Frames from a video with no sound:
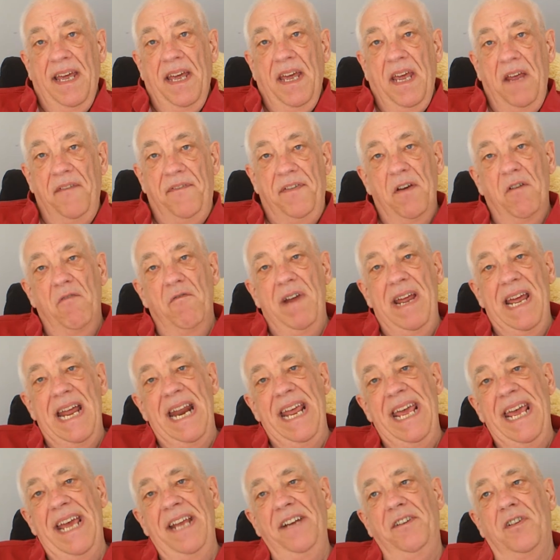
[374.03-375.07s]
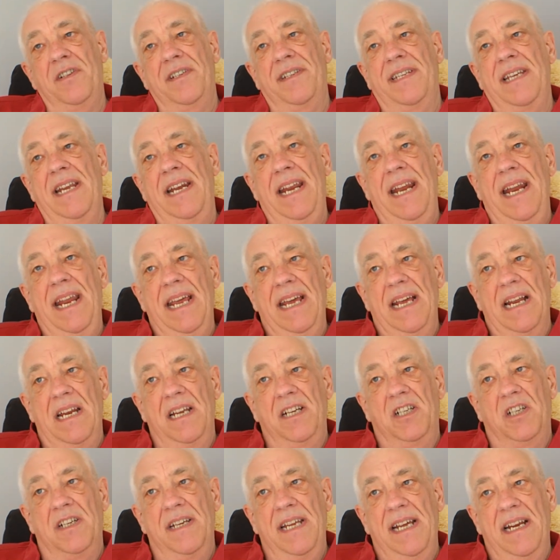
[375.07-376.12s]
If you're really interested in
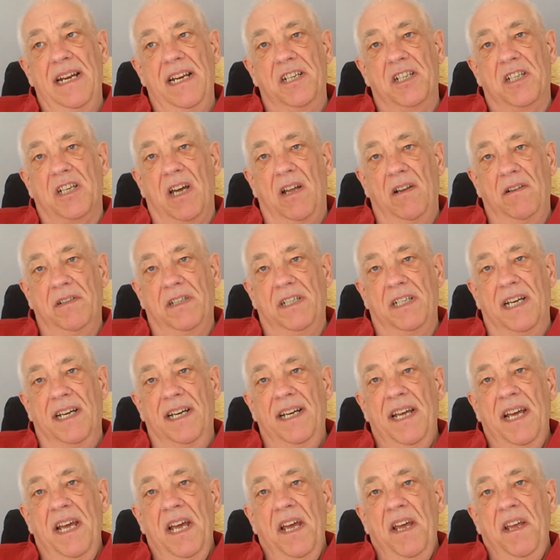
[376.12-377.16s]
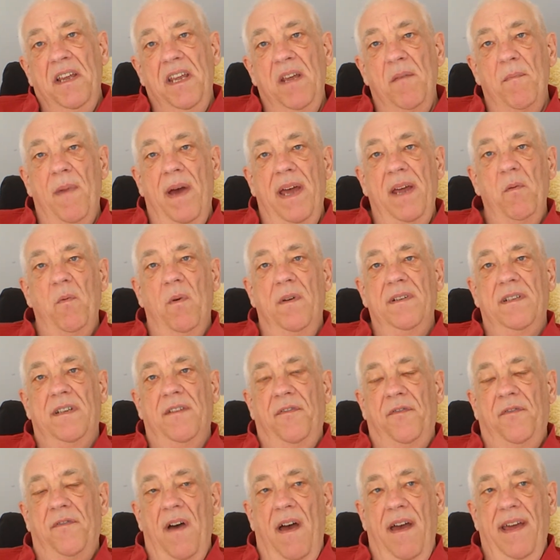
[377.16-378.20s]
English and English culture, you might want to
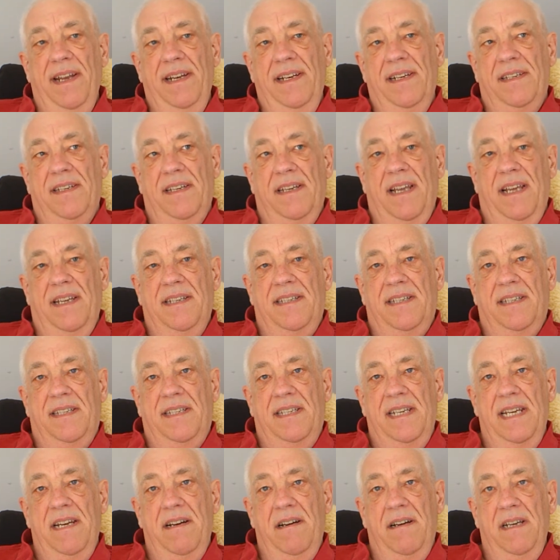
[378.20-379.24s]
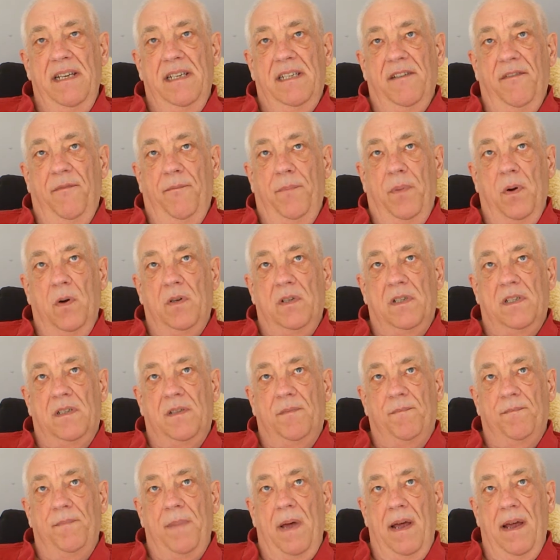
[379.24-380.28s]
find a series of books
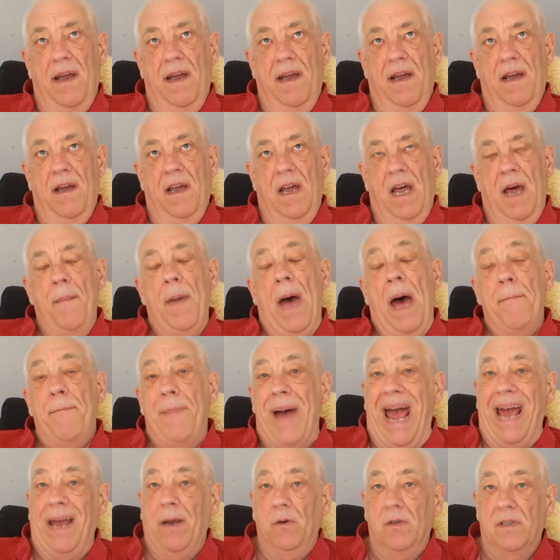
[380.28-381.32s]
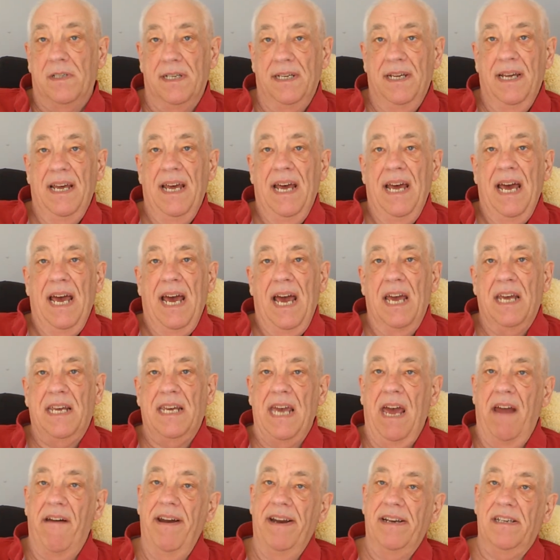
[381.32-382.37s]
by, about a
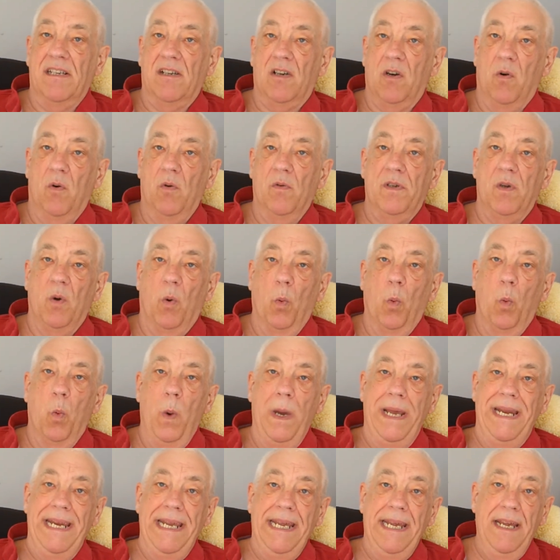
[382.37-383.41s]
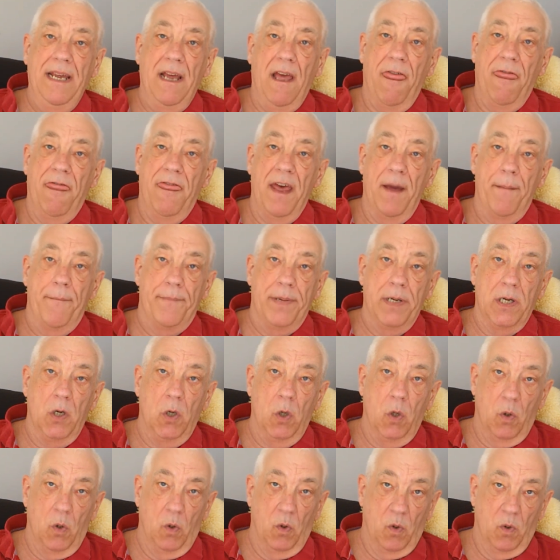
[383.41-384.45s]
character called Winnie the
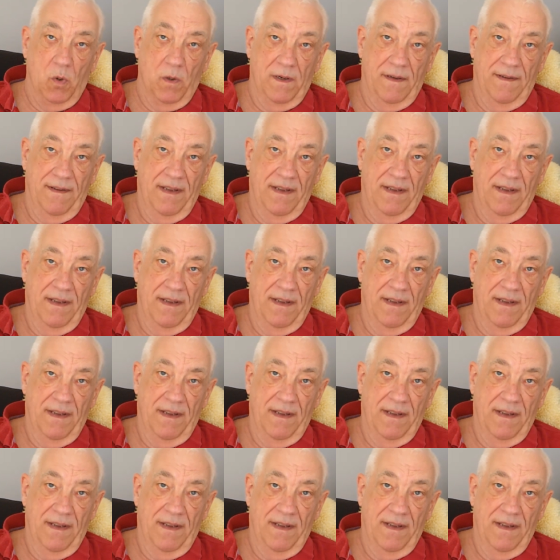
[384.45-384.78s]
Pooh.